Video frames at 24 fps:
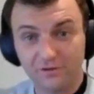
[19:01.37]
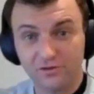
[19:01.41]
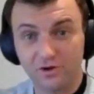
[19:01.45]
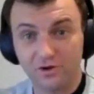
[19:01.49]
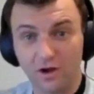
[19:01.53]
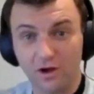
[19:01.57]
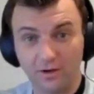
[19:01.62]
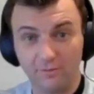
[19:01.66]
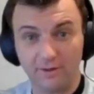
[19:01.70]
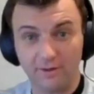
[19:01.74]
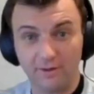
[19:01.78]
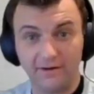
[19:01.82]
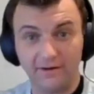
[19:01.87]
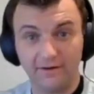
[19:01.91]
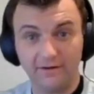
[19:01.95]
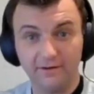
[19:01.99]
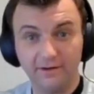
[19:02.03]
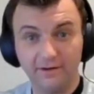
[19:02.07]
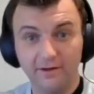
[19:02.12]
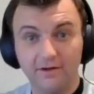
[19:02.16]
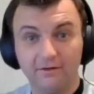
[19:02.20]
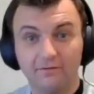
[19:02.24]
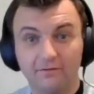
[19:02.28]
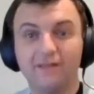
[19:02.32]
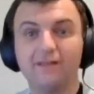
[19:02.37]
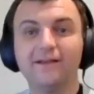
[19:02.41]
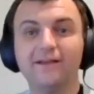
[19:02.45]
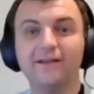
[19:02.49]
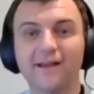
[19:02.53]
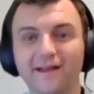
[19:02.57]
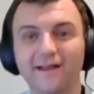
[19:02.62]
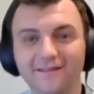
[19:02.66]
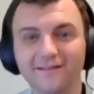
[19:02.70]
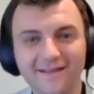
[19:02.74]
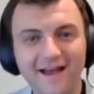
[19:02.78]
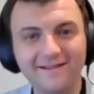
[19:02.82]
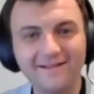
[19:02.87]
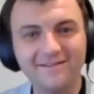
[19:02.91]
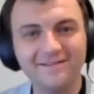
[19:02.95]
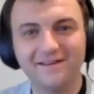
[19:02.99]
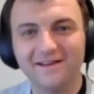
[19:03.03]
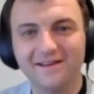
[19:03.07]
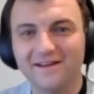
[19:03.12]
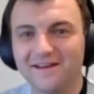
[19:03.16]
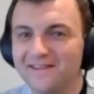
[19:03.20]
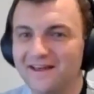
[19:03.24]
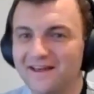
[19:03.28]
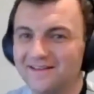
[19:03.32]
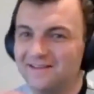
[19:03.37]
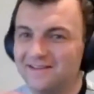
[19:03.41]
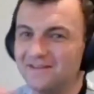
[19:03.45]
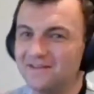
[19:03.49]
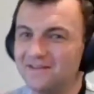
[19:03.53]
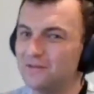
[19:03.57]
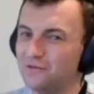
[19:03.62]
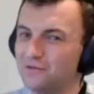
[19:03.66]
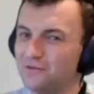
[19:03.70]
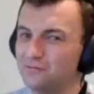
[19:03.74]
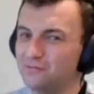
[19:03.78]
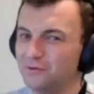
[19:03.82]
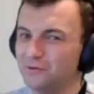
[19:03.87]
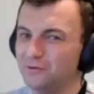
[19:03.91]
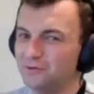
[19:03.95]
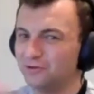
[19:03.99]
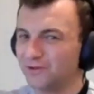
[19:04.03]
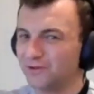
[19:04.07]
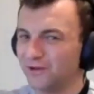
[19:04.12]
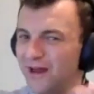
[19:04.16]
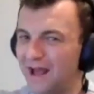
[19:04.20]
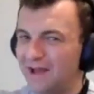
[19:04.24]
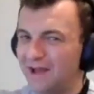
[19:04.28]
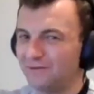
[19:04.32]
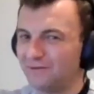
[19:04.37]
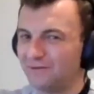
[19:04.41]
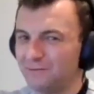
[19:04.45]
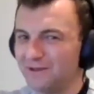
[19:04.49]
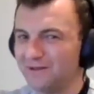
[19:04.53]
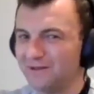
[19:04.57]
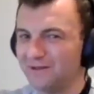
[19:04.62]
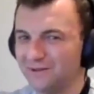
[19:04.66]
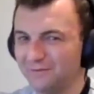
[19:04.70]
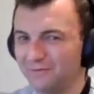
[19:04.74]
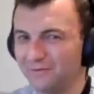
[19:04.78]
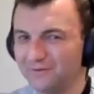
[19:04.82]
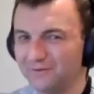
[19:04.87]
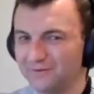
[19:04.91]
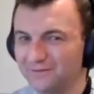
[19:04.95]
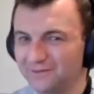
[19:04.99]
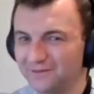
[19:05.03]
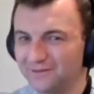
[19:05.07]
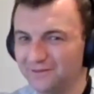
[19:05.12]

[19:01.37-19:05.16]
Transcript: talk about it, right? Like, and that's that. There's going to have to be a different.